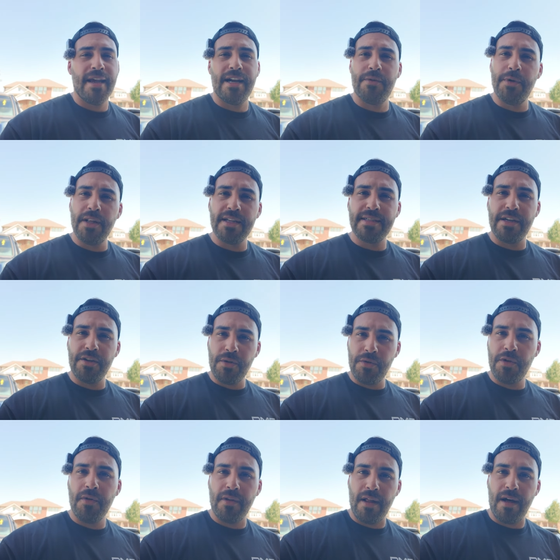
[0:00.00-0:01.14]
and I realized I
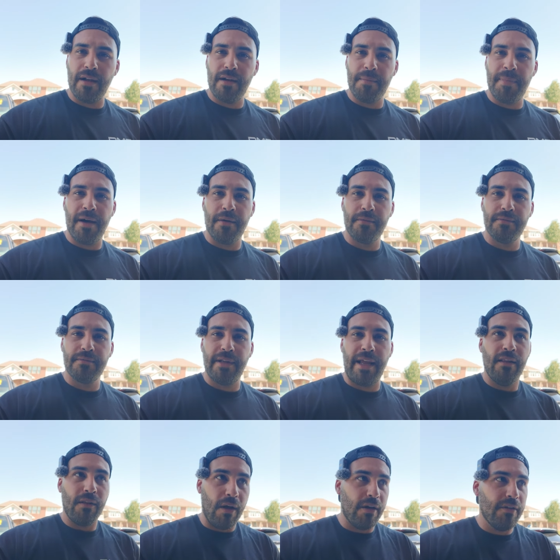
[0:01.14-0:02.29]
don't know a lot about
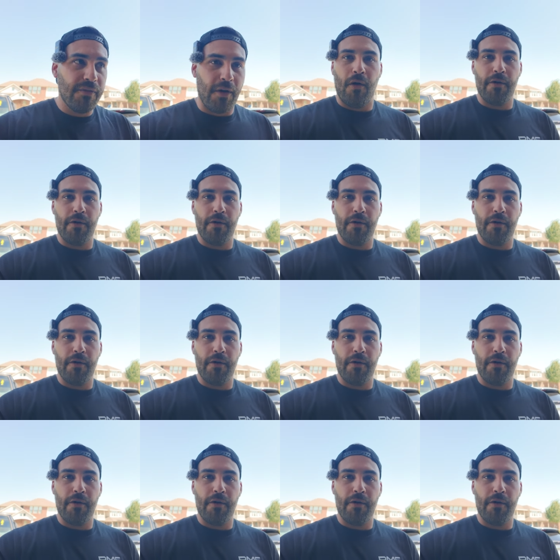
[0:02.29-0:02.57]
a lot of